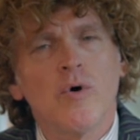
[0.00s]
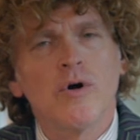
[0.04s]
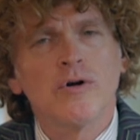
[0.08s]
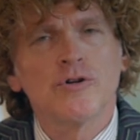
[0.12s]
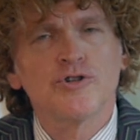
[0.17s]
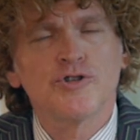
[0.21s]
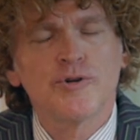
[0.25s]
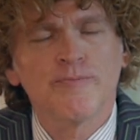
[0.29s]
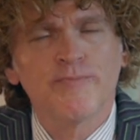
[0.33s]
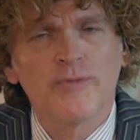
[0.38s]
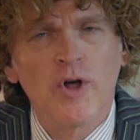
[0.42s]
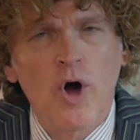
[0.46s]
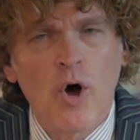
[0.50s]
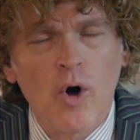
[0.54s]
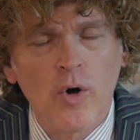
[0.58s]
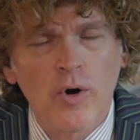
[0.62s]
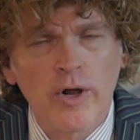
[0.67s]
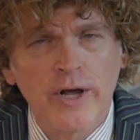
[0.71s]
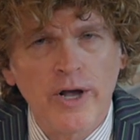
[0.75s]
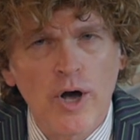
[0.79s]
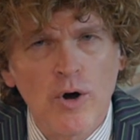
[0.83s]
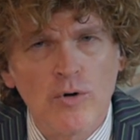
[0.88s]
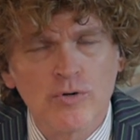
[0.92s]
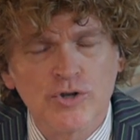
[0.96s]
worshiped the
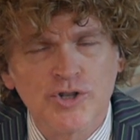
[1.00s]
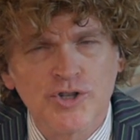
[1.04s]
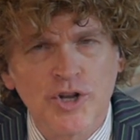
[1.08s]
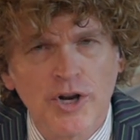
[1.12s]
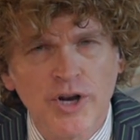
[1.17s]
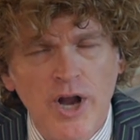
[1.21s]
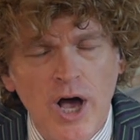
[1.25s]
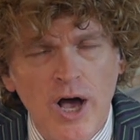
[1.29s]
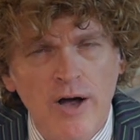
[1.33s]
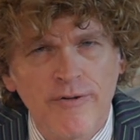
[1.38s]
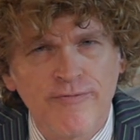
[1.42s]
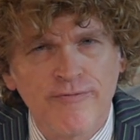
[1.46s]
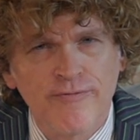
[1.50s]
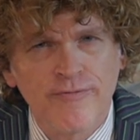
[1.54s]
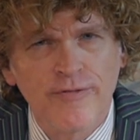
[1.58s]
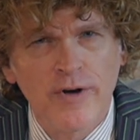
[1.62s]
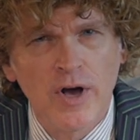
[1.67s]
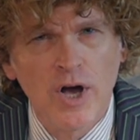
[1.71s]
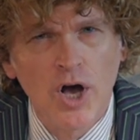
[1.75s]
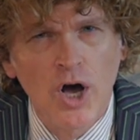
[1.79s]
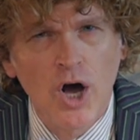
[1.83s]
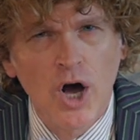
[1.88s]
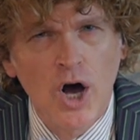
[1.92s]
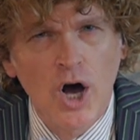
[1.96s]
Holy Ghost enough
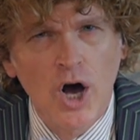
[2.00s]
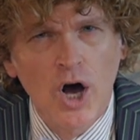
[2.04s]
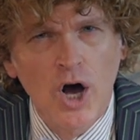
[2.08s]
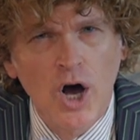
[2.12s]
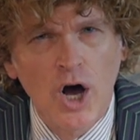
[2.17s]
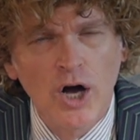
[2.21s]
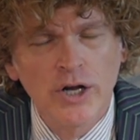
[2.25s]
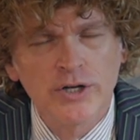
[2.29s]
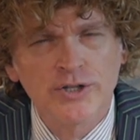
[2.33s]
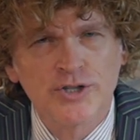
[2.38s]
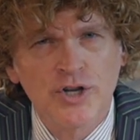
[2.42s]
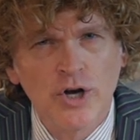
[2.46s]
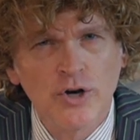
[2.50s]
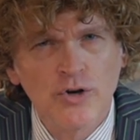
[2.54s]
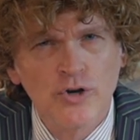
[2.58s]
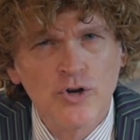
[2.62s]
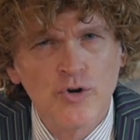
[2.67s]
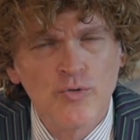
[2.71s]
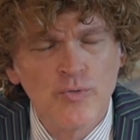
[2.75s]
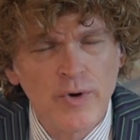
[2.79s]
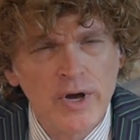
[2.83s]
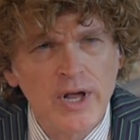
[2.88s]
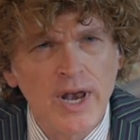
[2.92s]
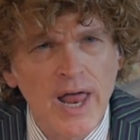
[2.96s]
until
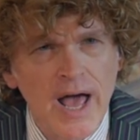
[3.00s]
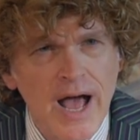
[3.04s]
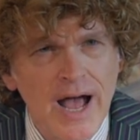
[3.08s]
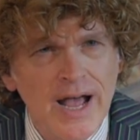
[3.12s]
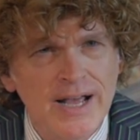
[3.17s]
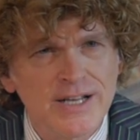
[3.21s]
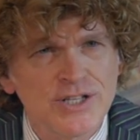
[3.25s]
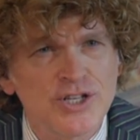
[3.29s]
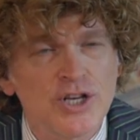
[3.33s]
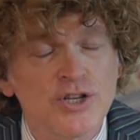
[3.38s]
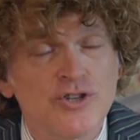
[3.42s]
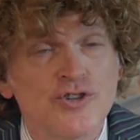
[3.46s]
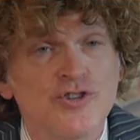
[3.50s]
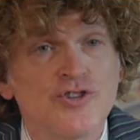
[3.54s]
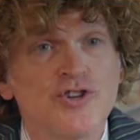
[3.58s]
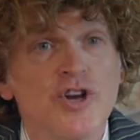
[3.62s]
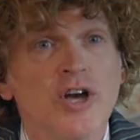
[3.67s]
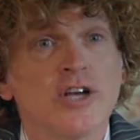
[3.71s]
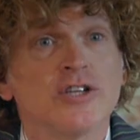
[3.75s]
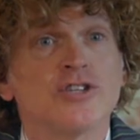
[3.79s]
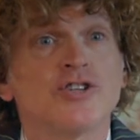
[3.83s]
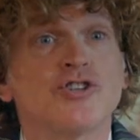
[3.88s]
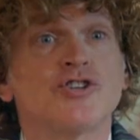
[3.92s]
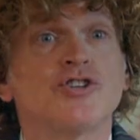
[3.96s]
you realize it's
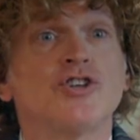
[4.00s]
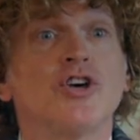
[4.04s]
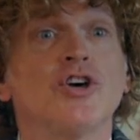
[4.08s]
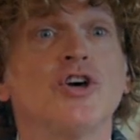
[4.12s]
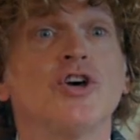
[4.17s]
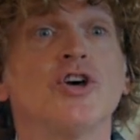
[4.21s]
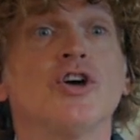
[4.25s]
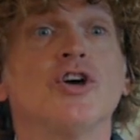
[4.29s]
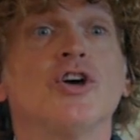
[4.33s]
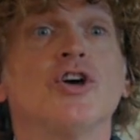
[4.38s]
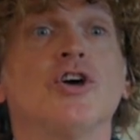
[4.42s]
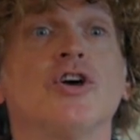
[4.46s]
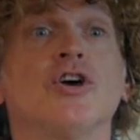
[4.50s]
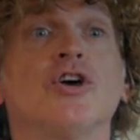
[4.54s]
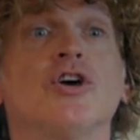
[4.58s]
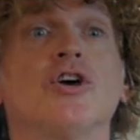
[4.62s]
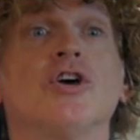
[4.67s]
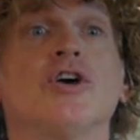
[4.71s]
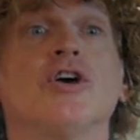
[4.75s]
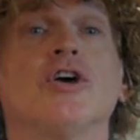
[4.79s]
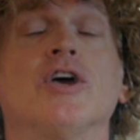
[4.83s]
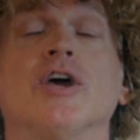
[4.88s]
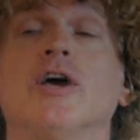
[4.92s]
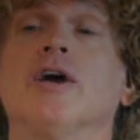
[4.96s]
just
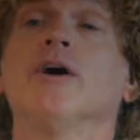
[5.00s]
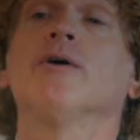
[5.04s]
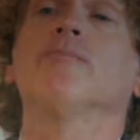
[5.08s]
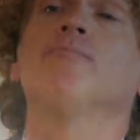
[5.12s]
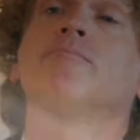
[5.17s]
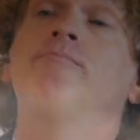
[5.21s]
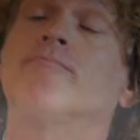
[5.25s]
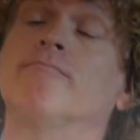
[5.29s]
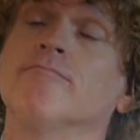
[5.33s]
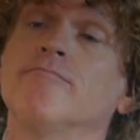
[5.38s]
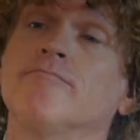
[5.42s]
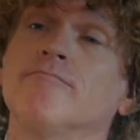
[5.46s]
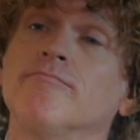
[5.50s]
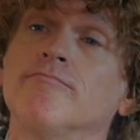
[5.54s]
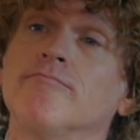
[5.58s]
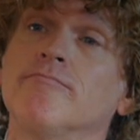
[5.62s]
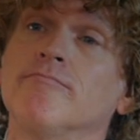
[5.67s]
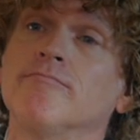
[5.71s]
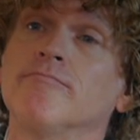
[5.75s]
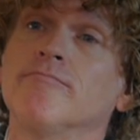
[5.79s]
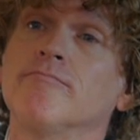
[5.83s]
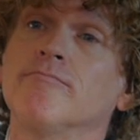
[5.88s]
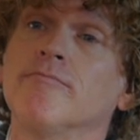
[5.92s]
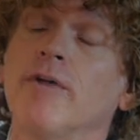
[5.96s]
him
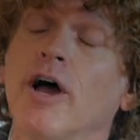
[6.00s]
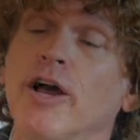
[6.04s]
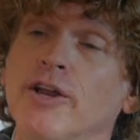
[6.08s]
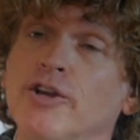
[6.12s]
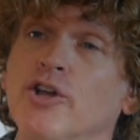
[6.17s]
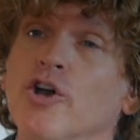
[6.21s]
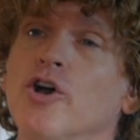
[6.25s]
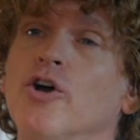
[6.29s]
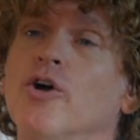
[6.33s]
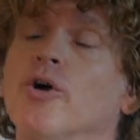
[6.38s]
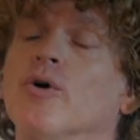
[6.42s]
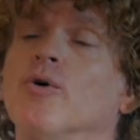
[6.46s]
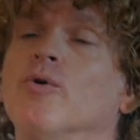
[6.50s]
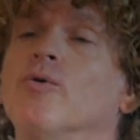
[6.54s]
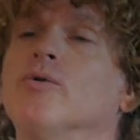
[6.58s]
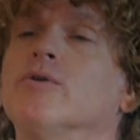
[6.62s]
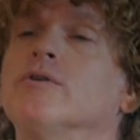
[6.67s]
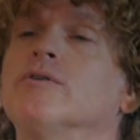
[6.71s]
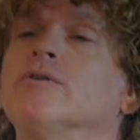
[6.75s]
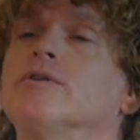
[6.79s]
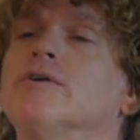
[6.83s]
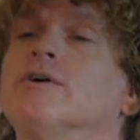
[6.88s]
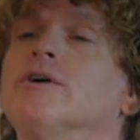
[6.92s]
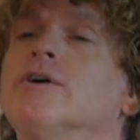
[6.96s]
and you
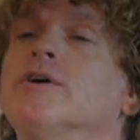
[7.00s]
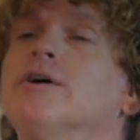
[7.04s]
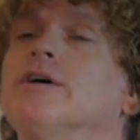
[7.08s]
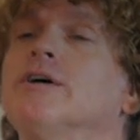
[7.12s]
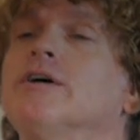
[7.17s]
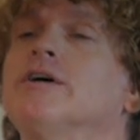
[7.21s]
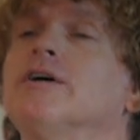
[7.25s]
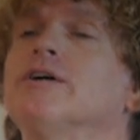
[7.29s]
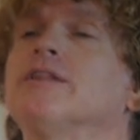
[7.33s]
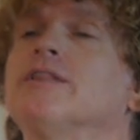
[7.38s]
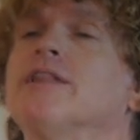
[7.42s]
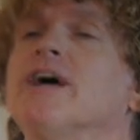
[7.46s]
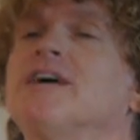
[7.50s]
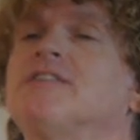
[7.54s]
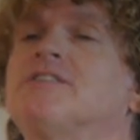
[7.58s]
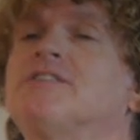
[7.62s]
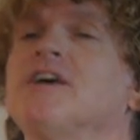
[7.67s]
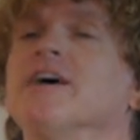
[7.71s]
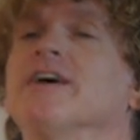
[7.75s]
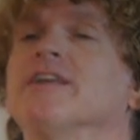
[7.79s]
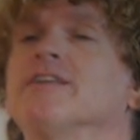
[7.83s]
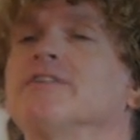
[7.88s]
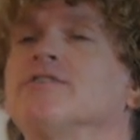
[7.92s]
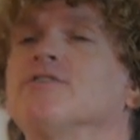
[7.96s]
that's
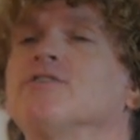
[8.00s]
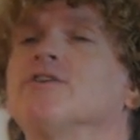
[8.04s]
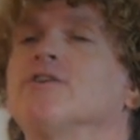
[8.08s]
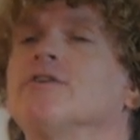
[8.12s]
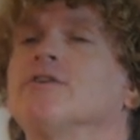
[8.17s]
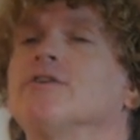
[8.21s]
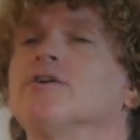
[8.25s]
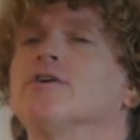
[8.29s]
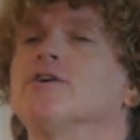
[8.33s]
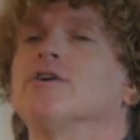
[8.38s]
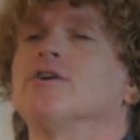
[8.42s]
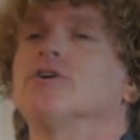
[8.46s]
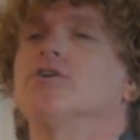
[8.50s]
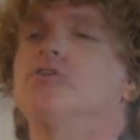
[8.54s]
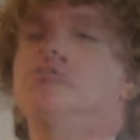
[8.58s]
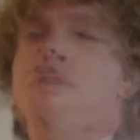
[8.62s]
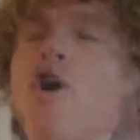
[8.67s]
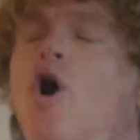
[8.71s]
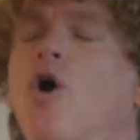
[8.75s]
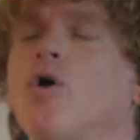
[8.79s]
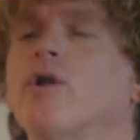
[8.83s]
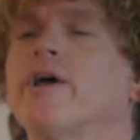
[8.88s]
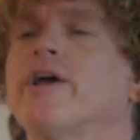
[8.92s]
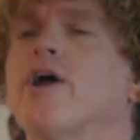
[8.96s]
it the
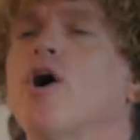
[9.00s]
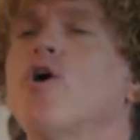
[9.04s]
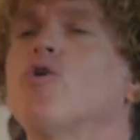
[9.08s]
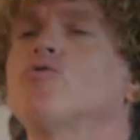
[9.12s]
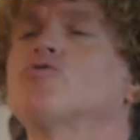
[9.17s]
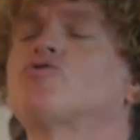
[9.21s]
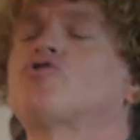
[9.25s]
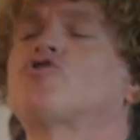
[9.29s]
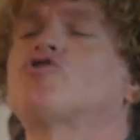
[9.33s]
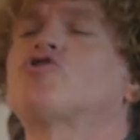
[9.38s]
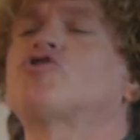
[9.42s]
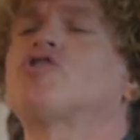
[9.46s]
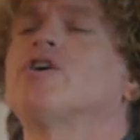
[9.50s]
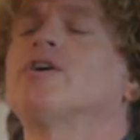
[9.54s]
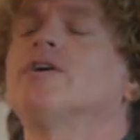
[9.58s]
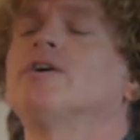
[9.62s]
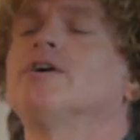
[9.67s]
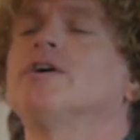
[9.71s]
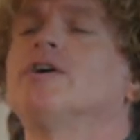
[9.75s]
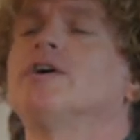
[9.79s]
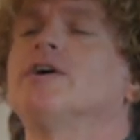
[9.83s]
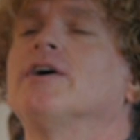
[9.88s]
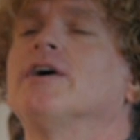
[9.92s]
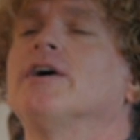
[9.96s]
Holy Ghost
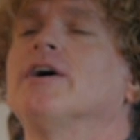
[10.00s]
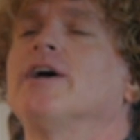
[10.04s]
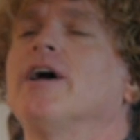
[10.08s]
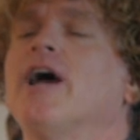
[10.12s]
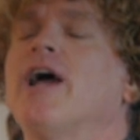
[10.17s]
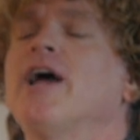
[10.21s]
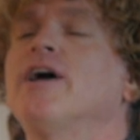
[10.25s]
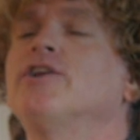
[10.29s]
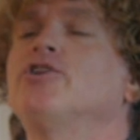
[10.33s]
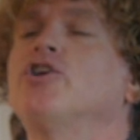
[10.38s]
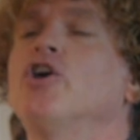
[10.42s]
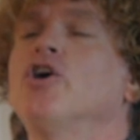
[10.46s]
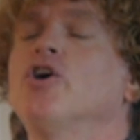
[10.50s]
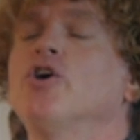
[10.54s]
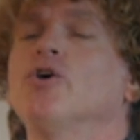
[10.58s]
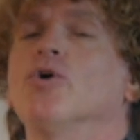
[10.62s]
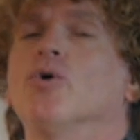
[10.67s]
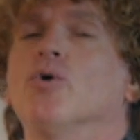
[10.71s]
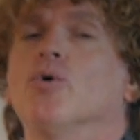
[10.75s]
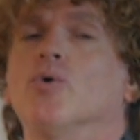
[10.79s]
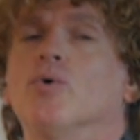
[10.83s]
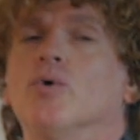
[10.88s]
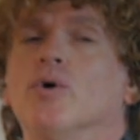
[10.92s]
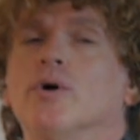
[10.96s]
and
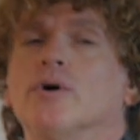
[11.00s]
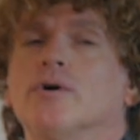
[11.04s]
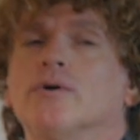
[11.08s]
you